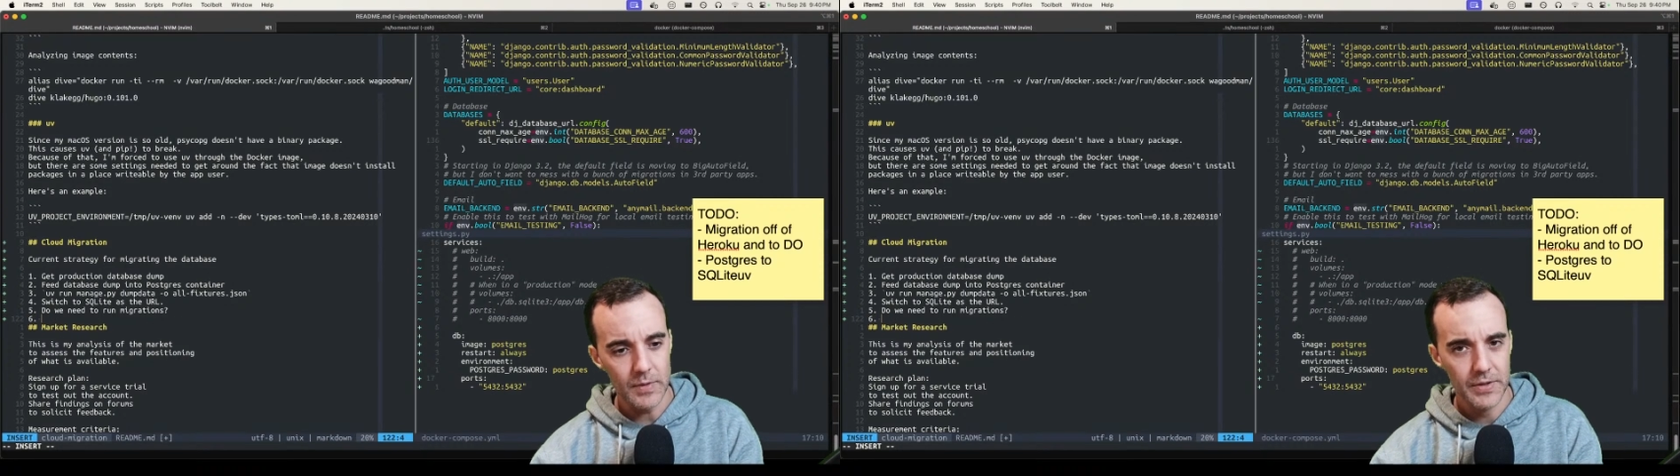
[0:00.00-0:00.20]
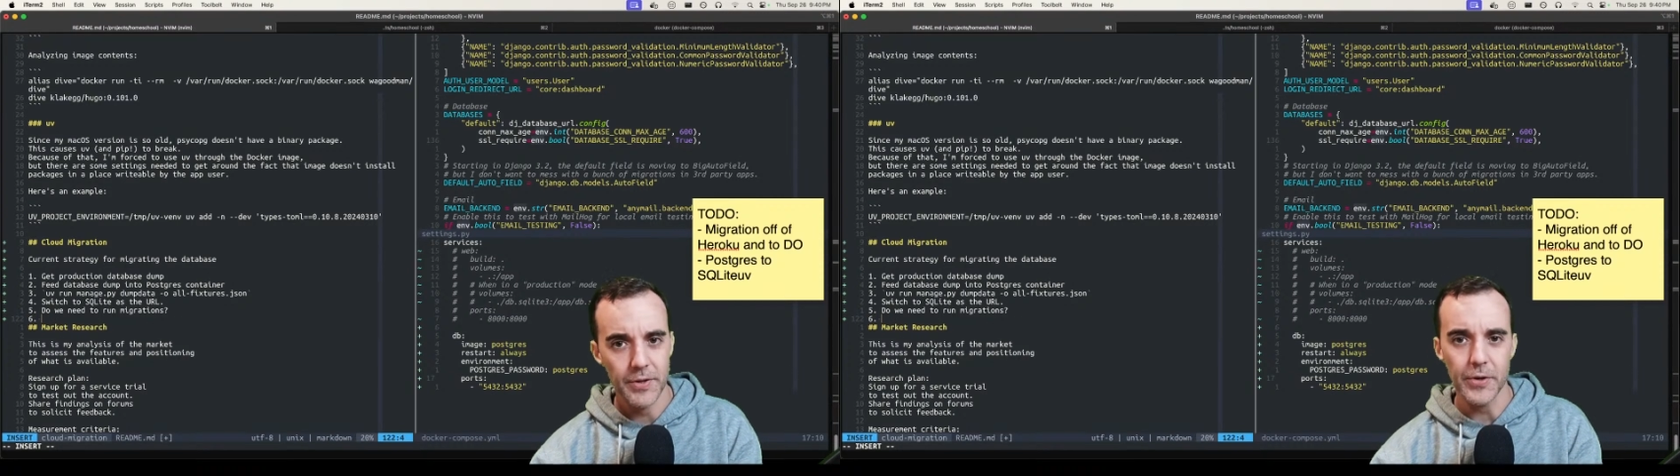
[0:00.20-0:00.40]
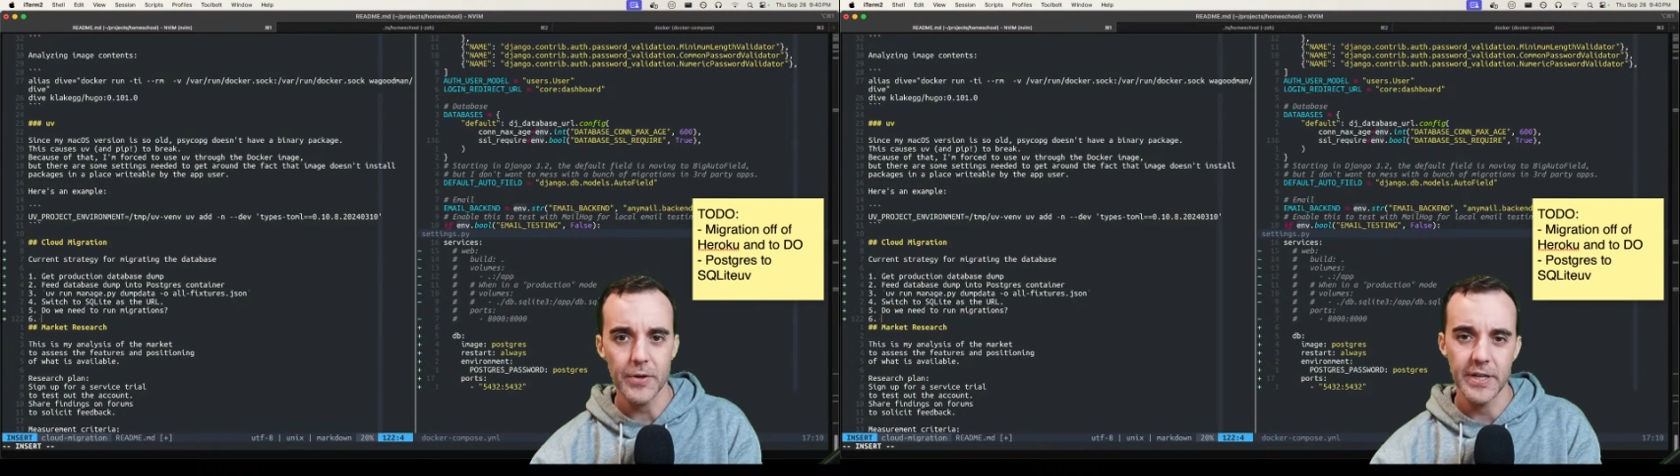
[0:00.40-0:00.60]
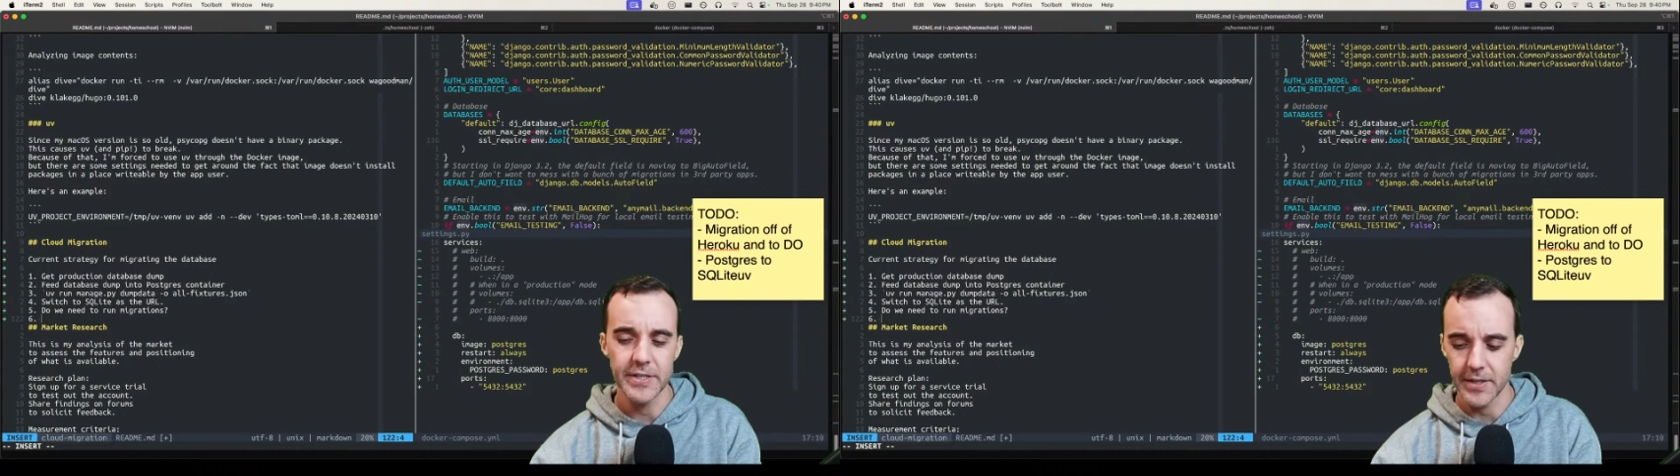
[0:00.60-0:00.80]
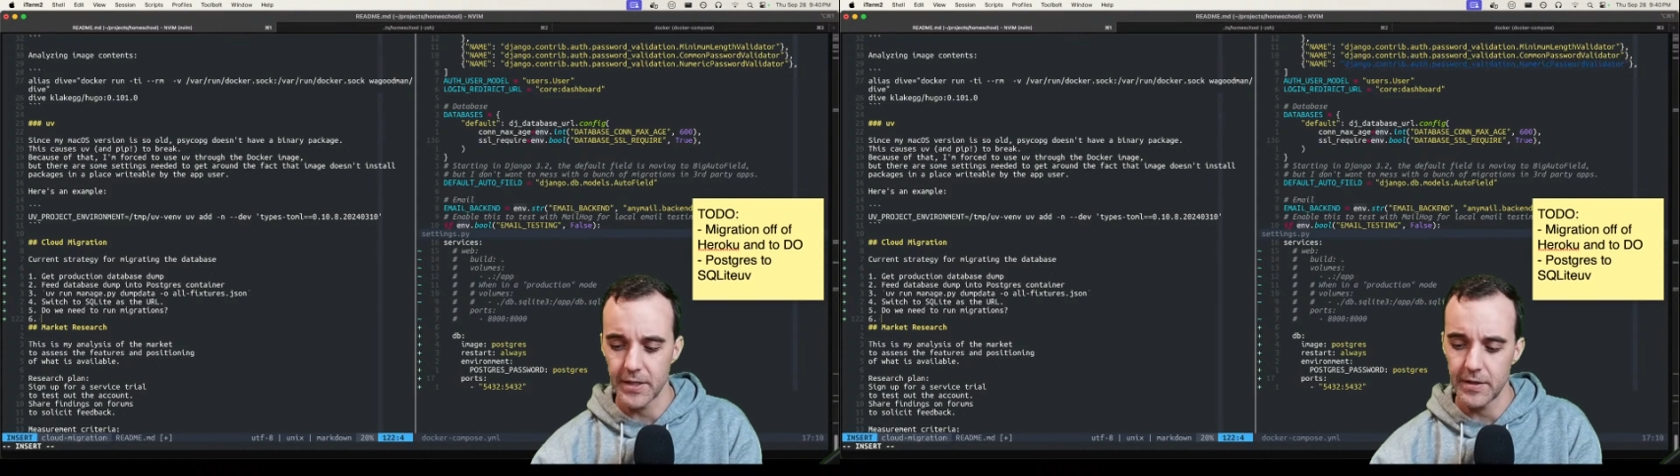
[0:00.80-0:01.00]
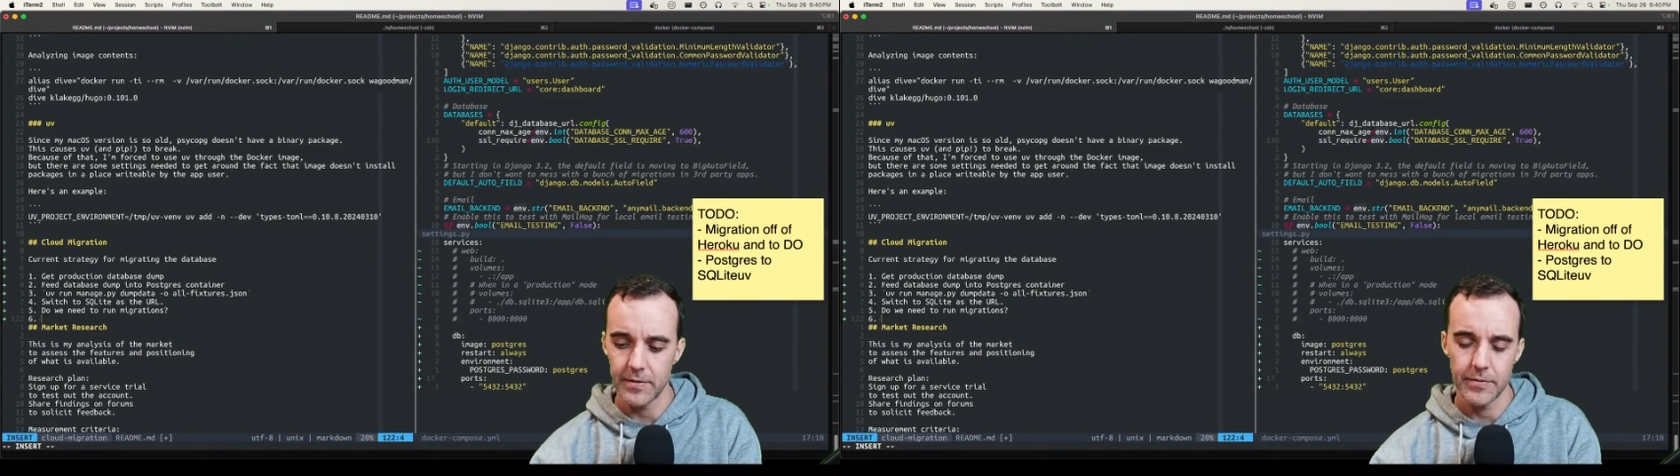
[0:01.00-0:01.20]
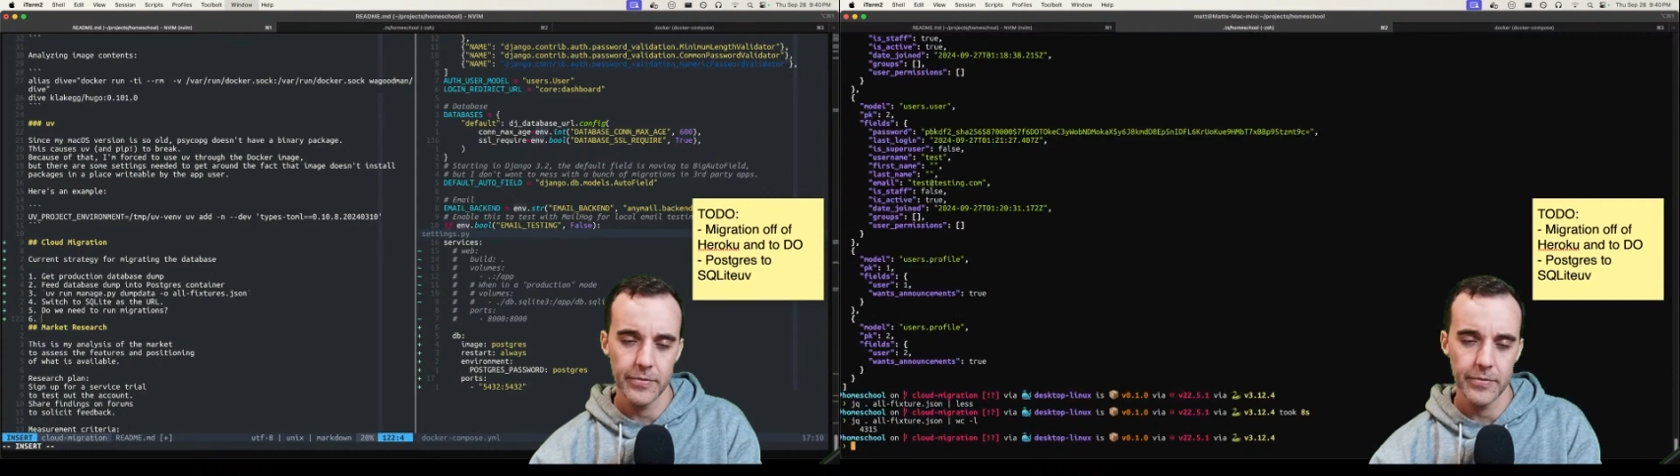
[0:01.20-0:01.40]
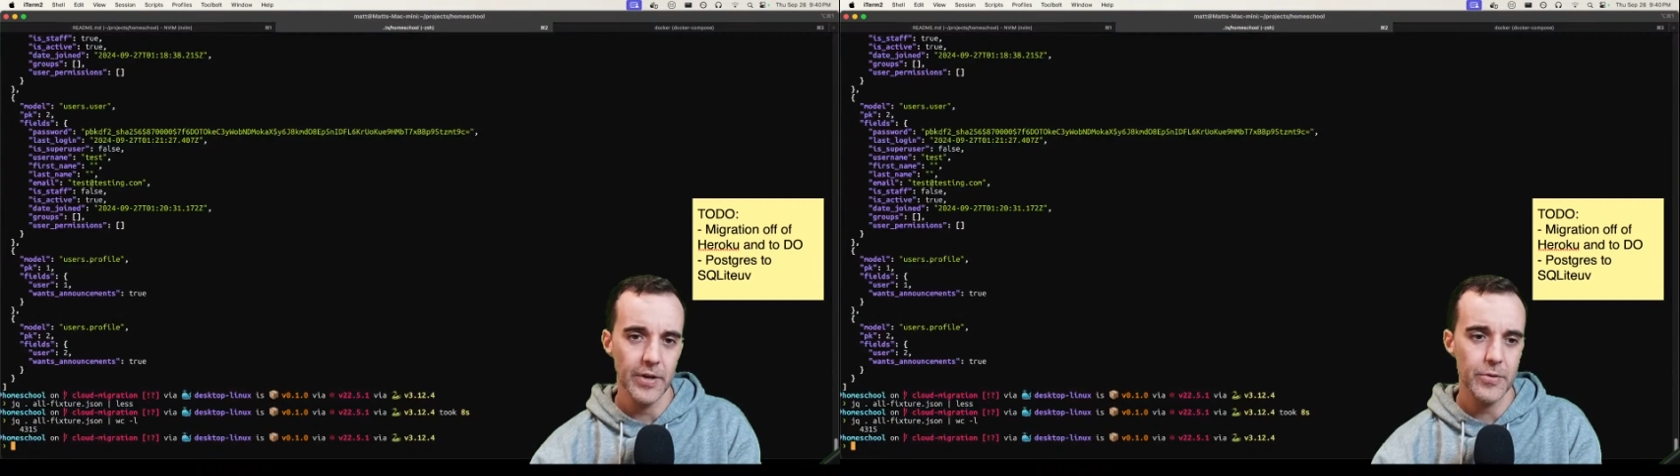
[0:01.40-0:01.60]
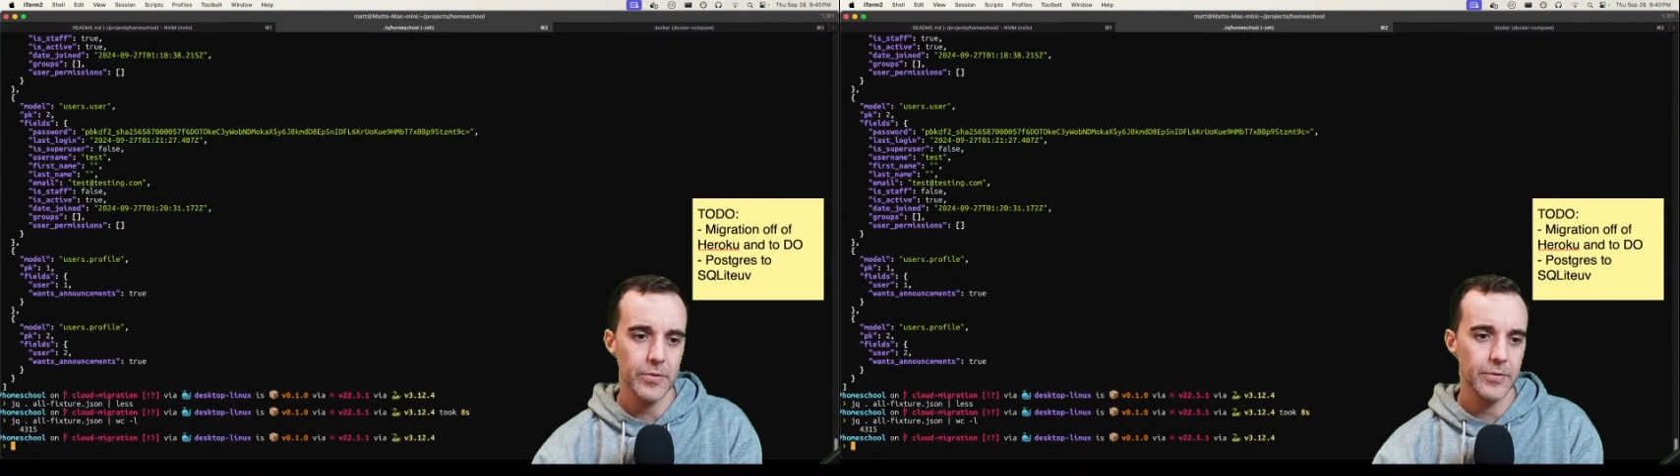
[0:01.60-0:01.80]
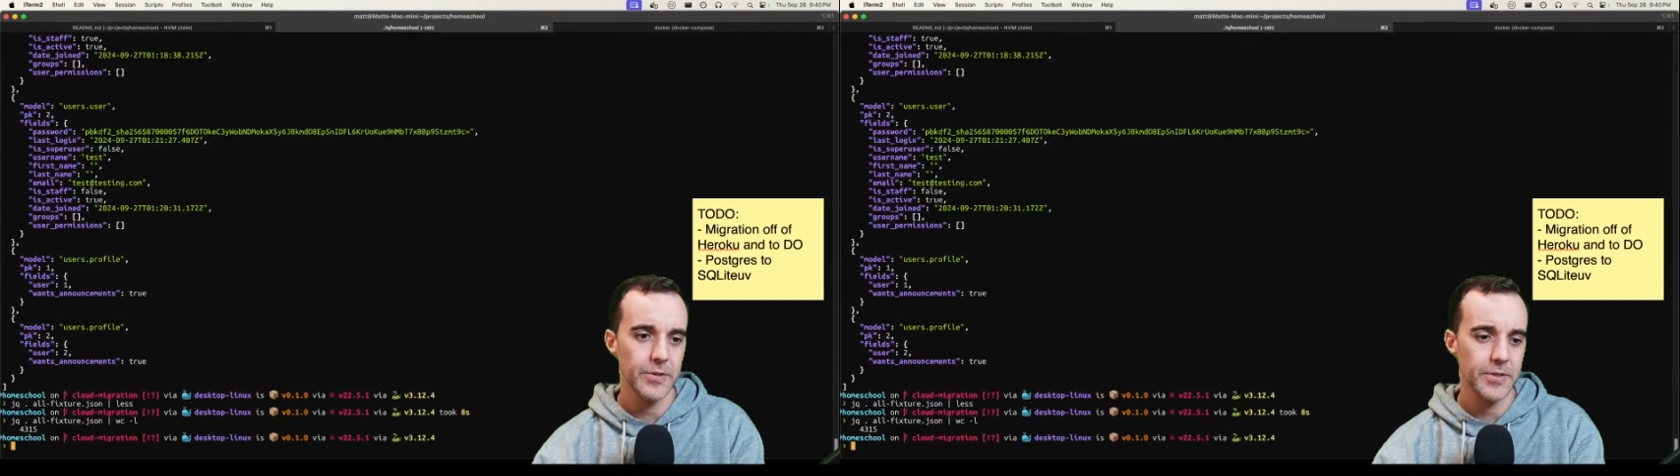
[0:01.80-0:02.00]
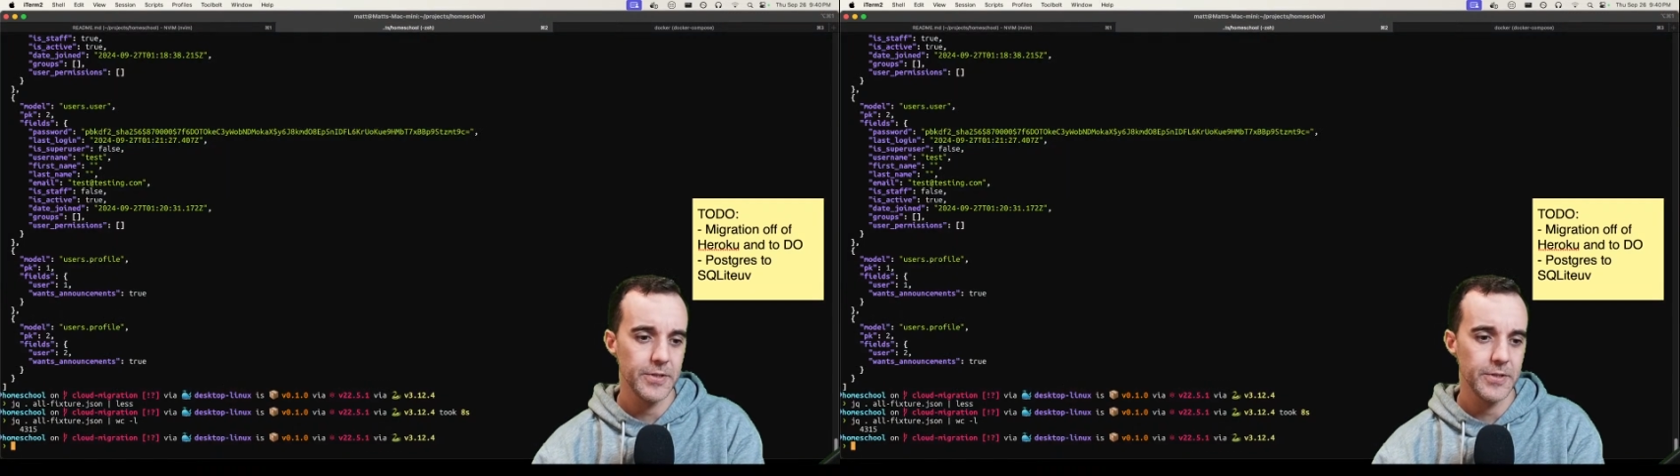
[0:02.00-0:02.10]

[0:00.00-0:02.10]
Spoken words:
there is the